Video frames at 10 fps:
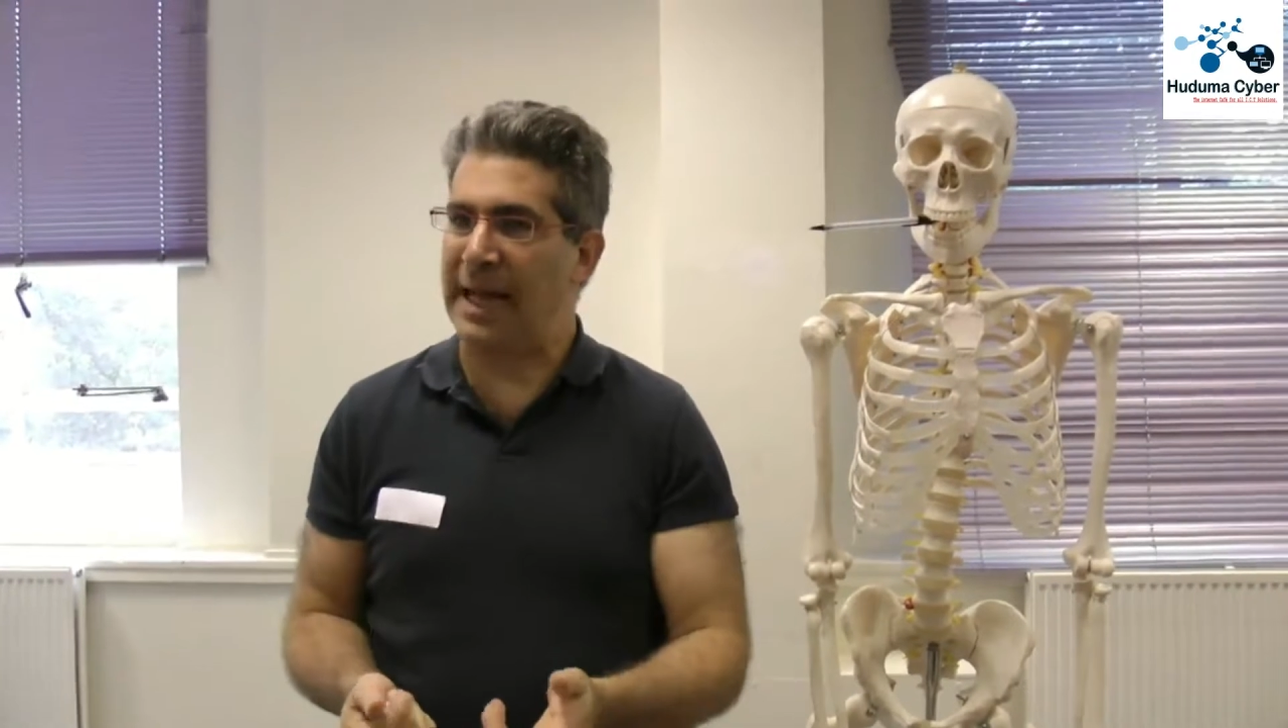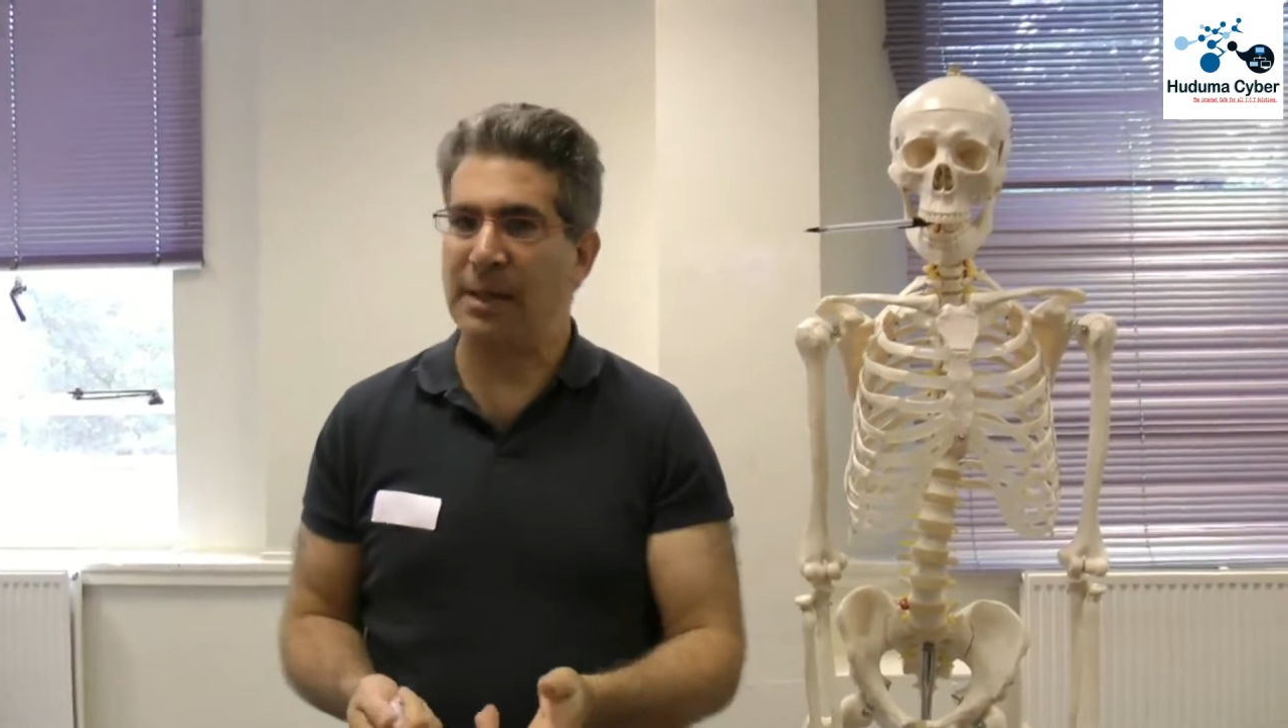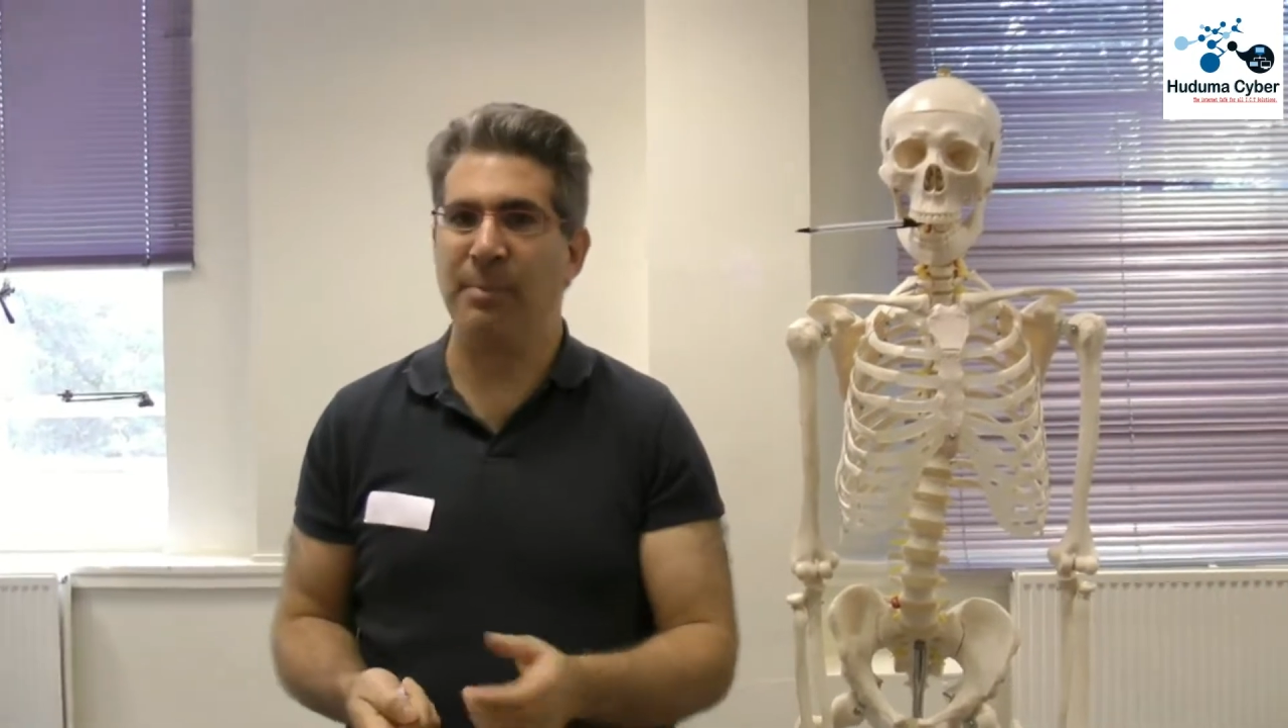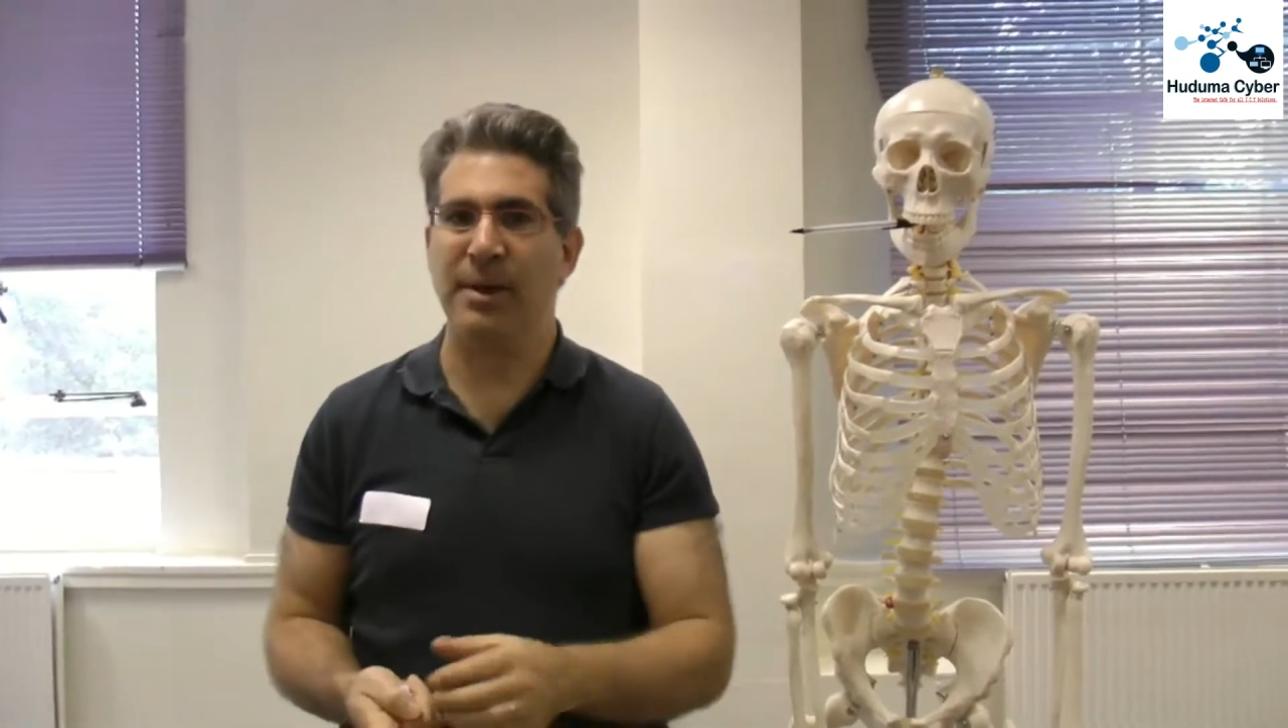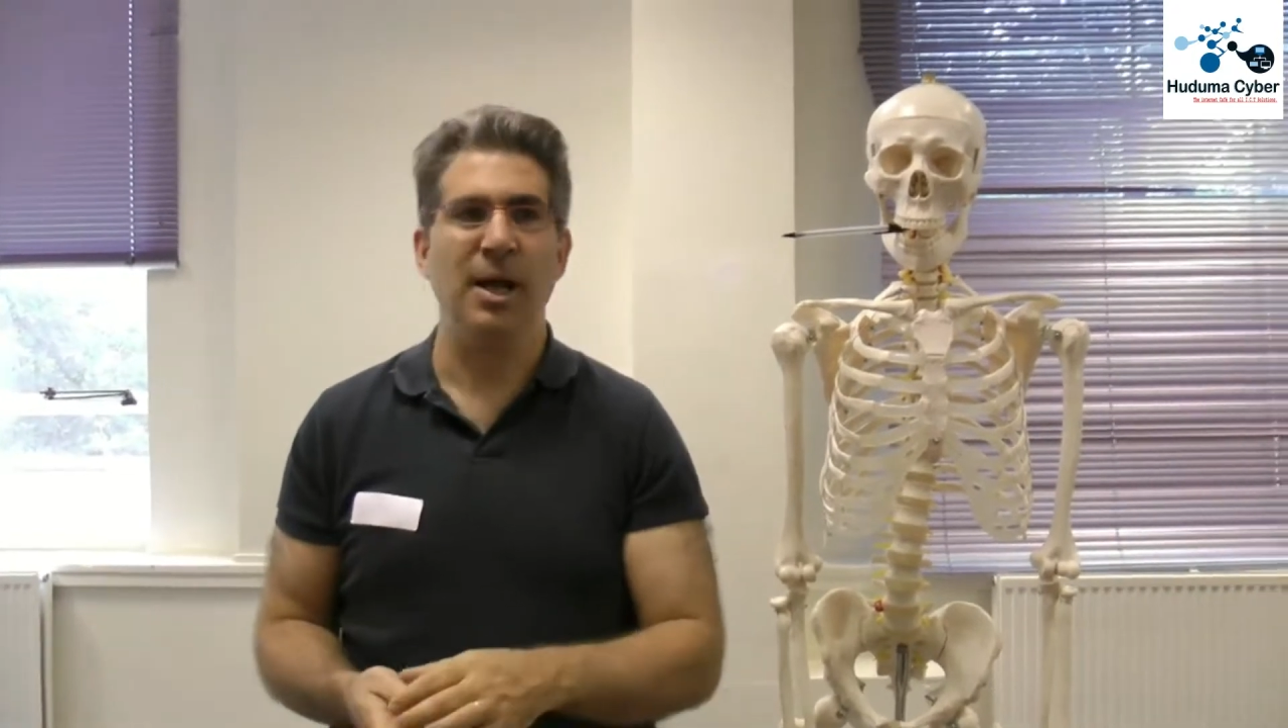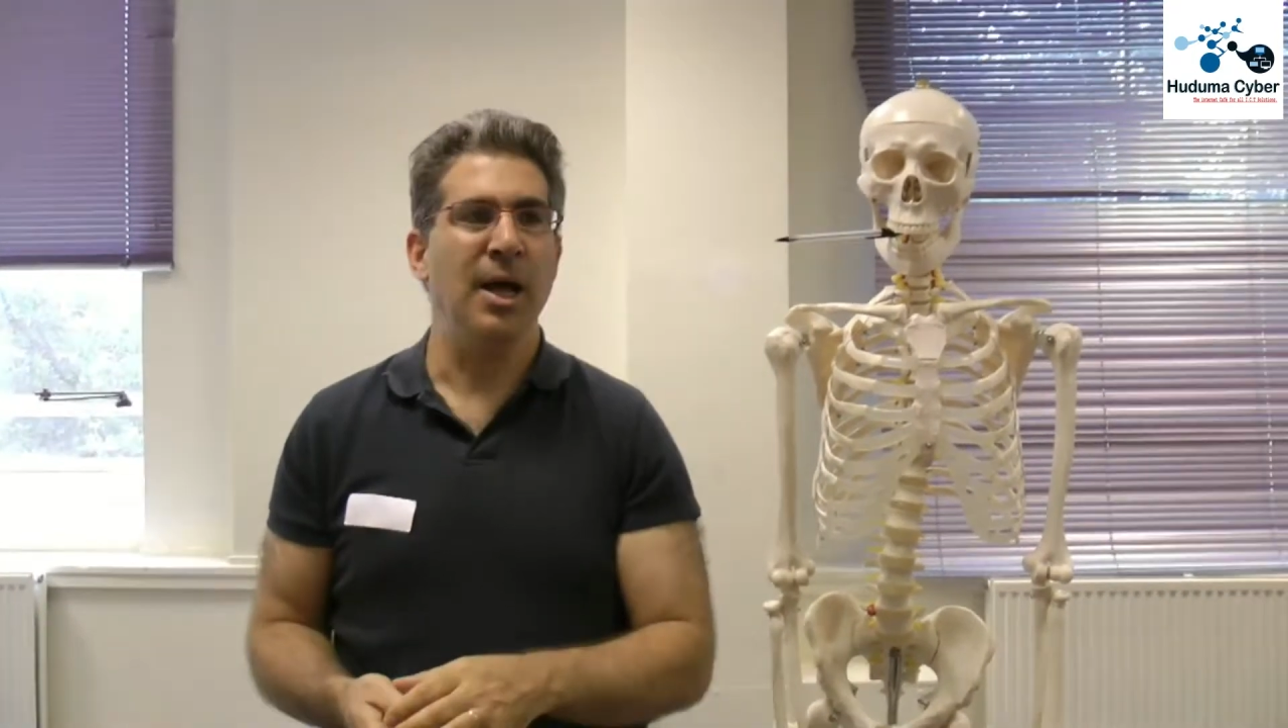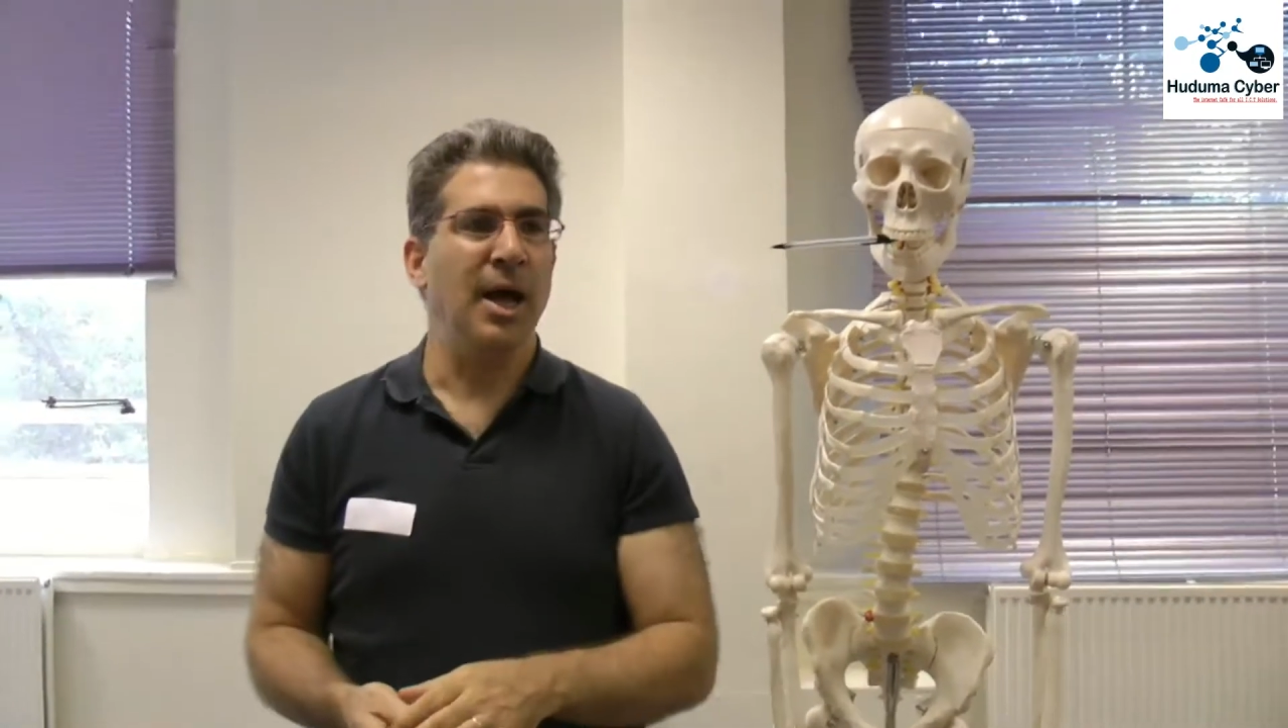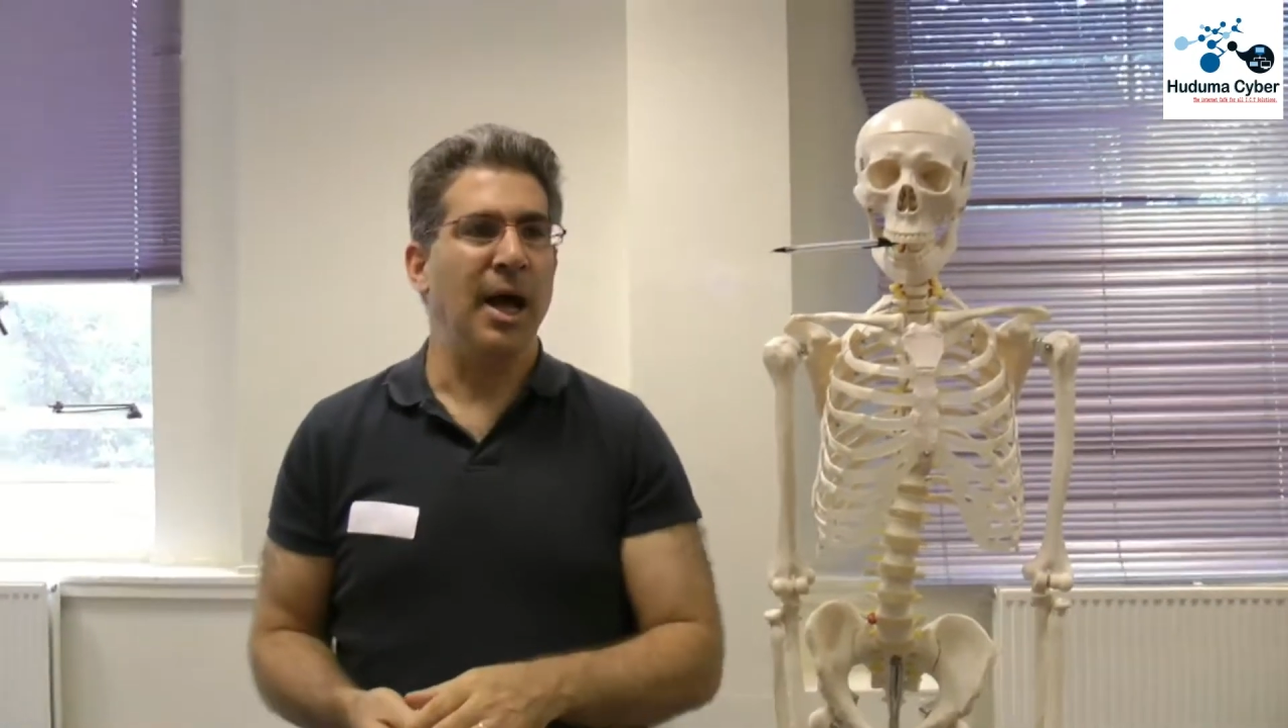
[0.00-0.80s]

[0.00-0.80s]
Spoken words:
that, but